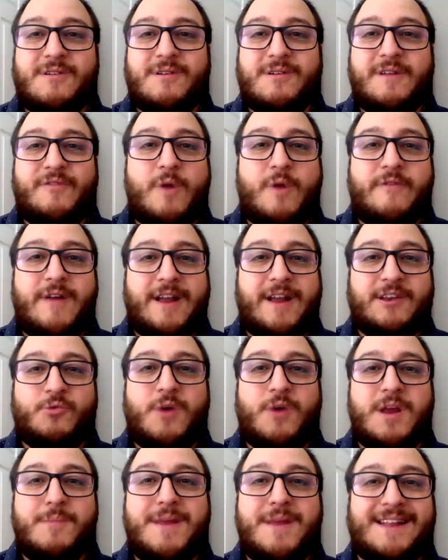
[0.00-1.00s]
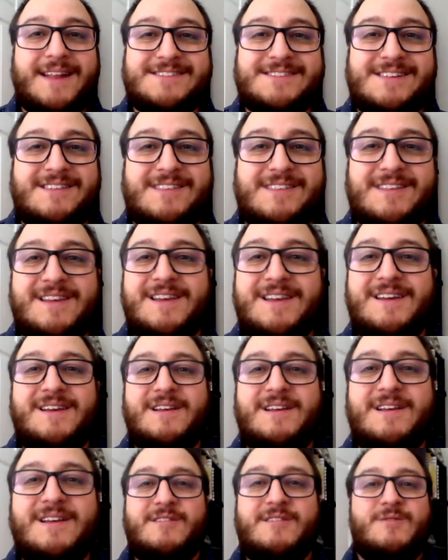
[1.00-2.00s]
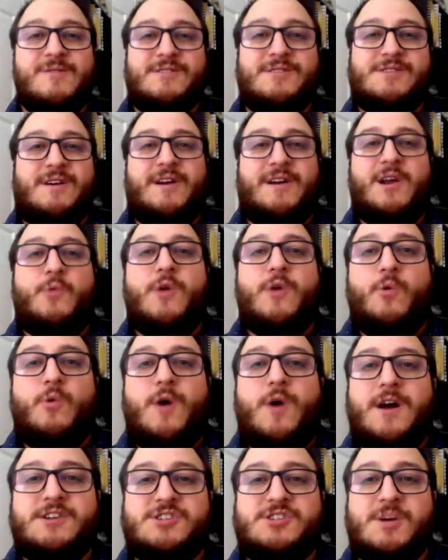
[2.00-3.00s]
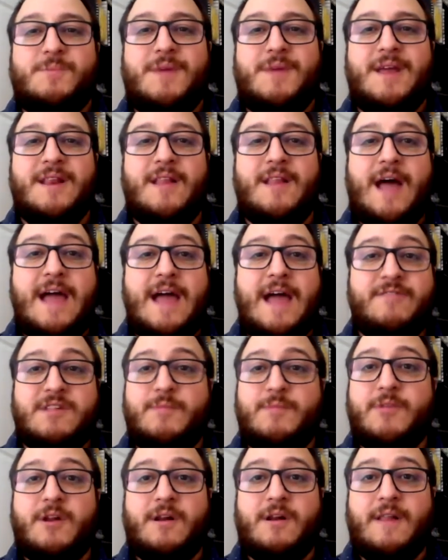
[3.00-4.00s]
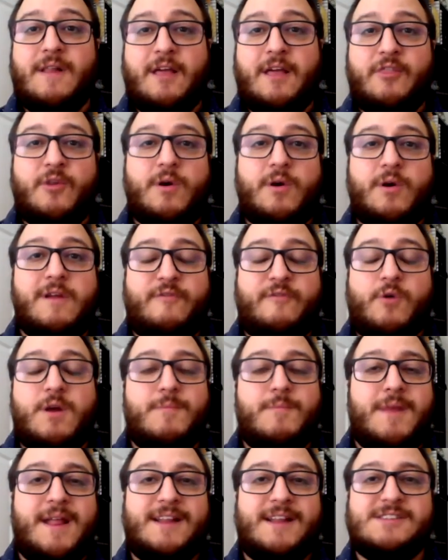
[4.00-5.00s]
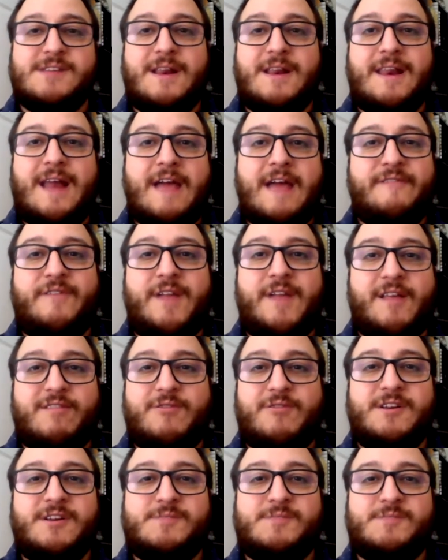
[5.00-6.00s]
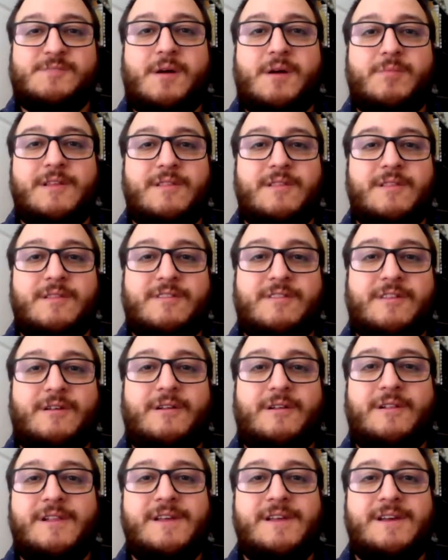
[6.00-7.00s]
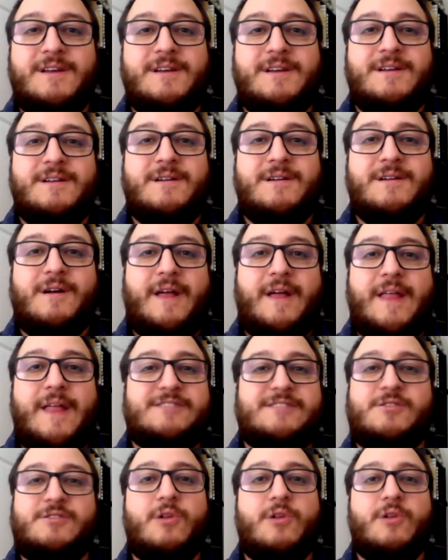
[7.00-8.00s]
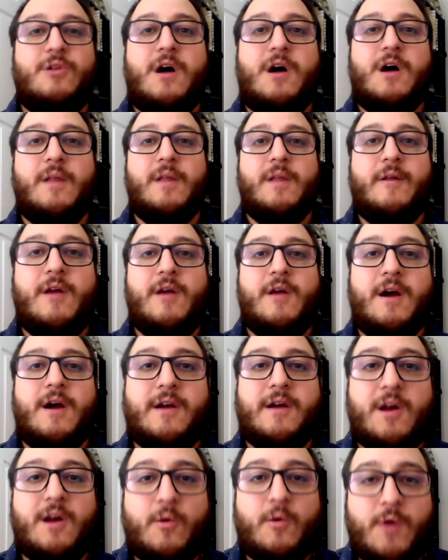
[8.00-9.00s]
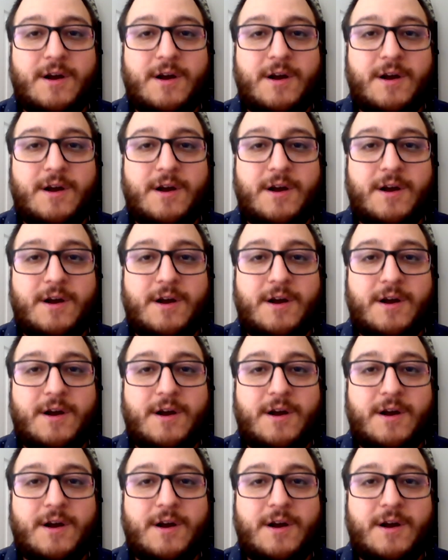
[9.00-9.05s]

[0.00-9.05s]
if they're over like 20 minutes, these students aren't going to want to watch them. And I have some that are like 30, 40 minutes. And I feel like students yeah. probably still are like, that's too long and I'm not going to watch it.